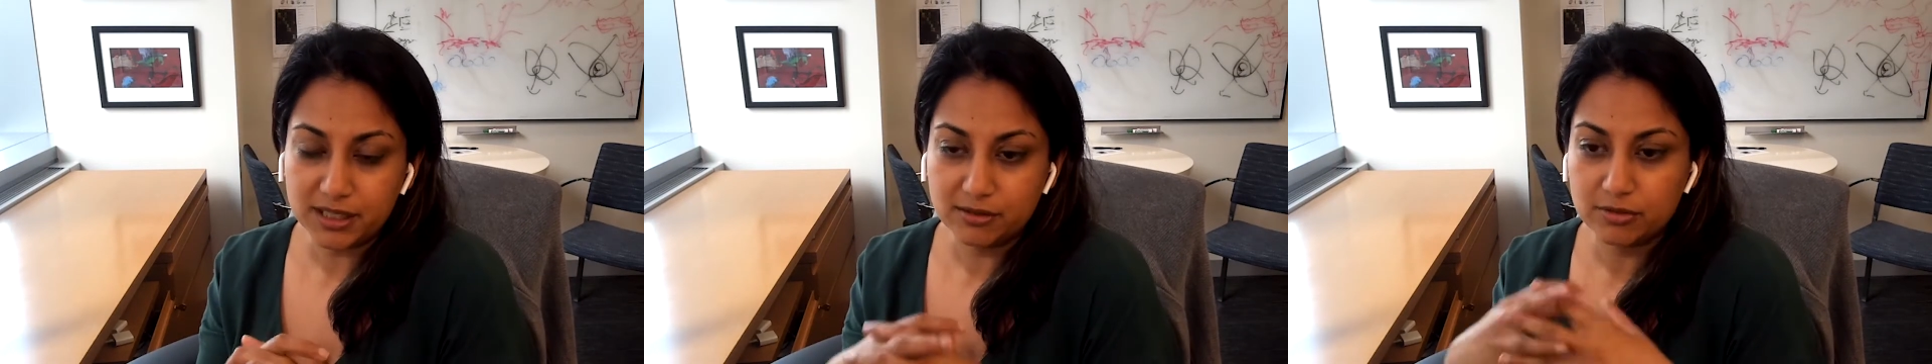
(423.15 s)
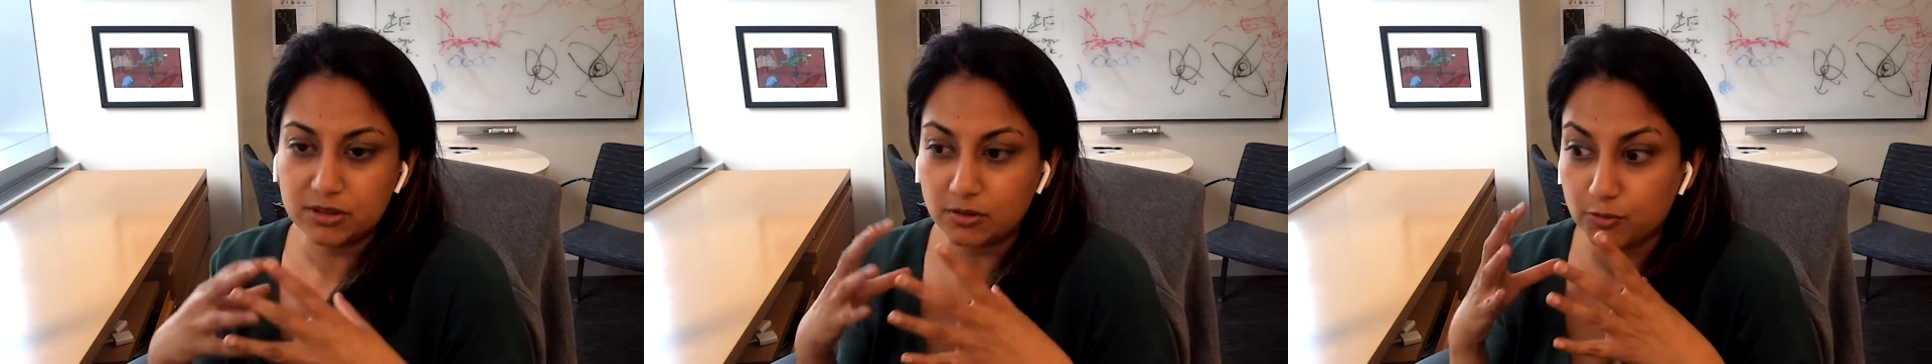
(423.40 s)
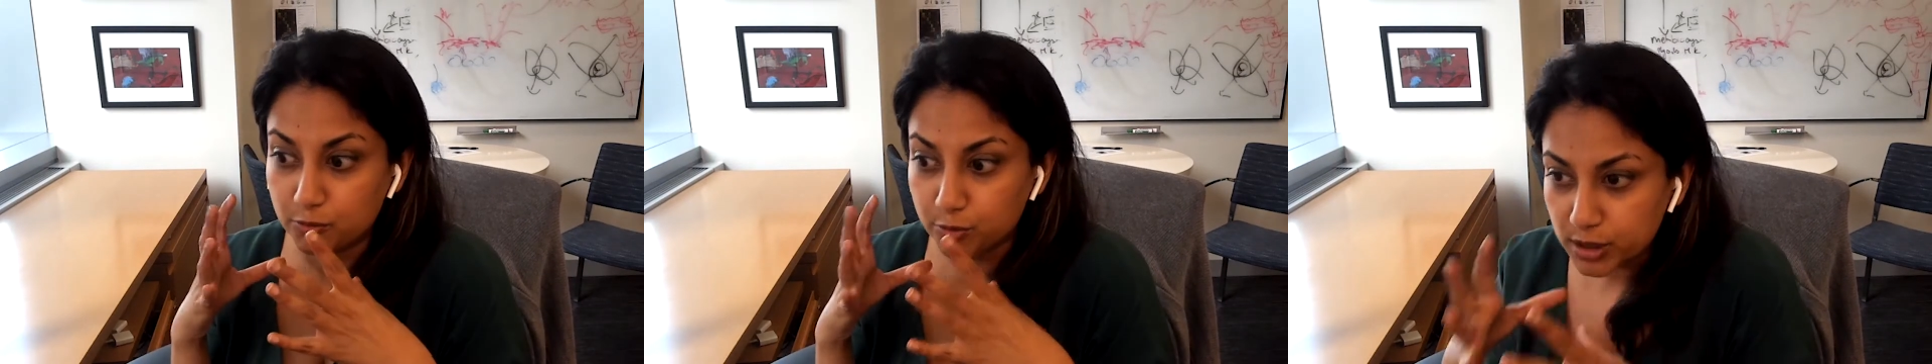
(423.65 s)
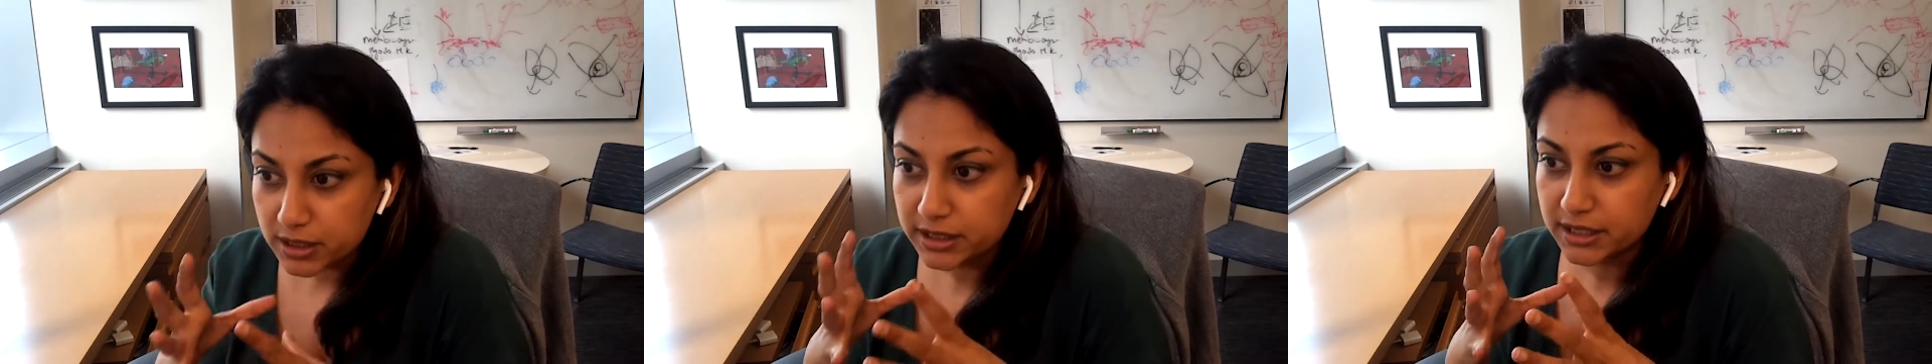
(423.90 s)
It was a
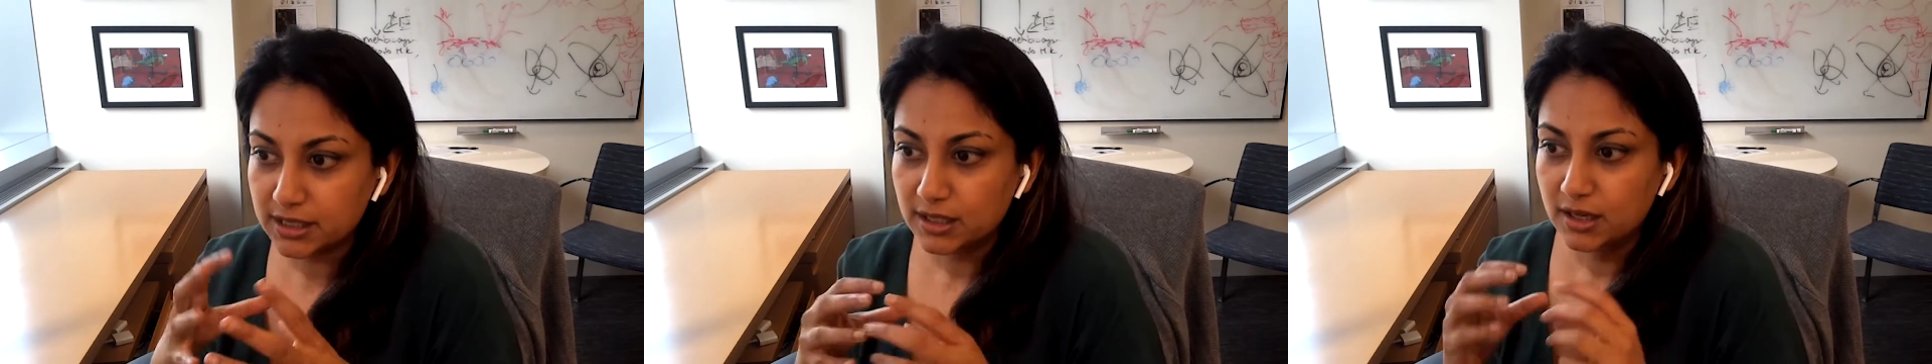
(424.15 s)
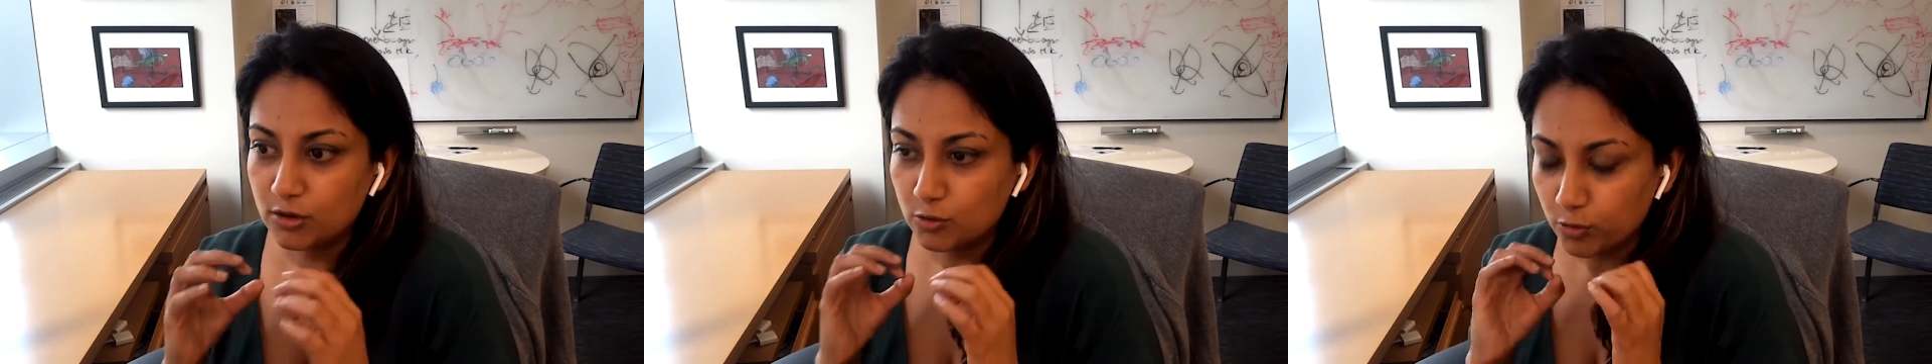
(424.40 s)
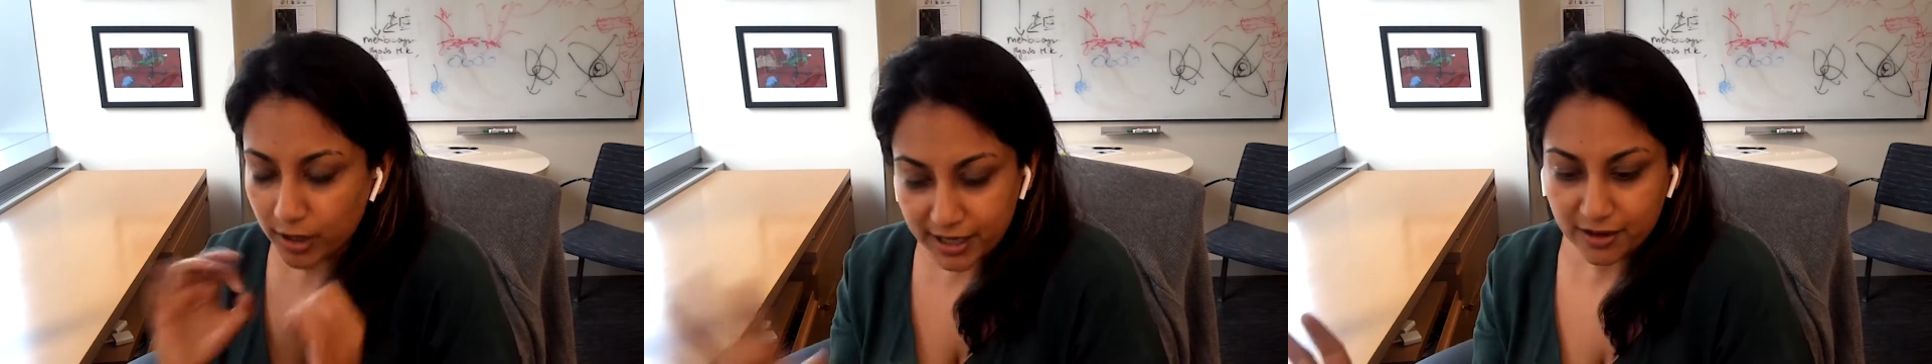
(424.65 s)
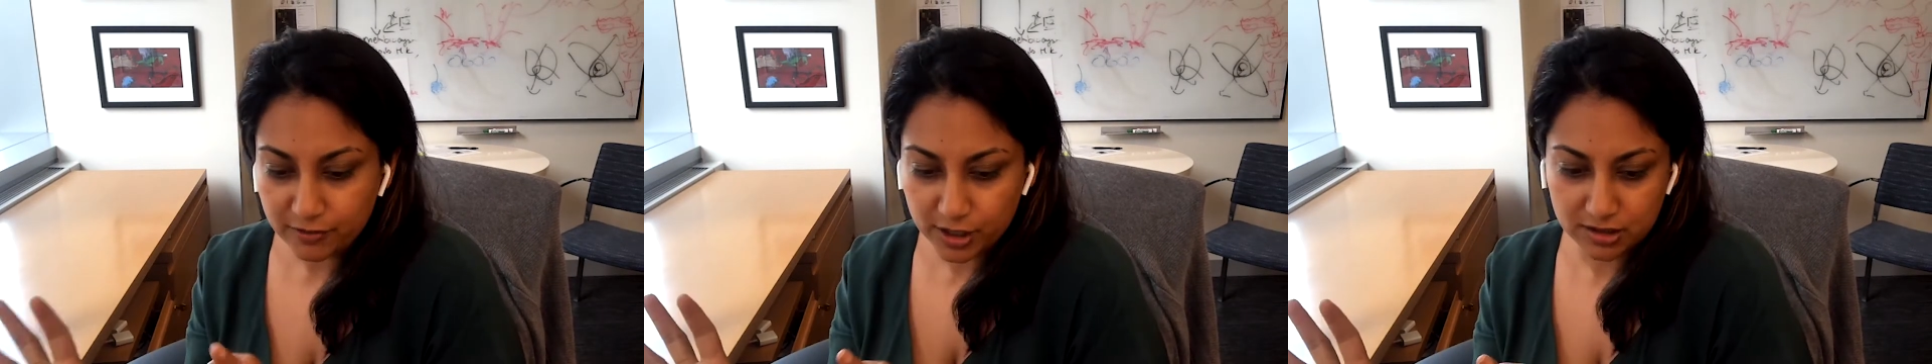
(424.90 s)
really, right
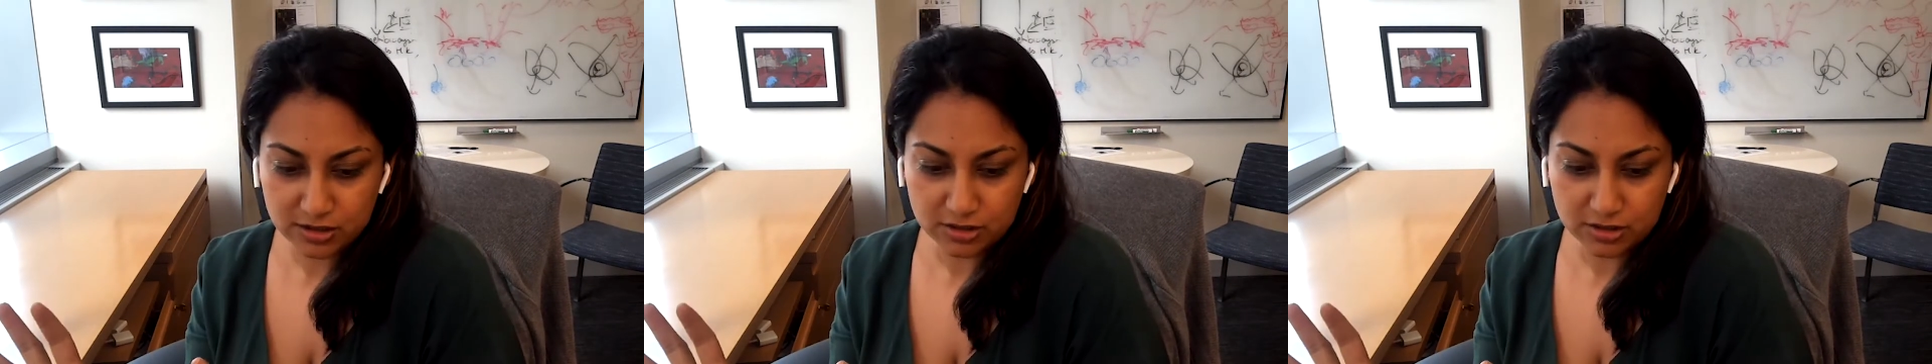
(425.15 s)
after I had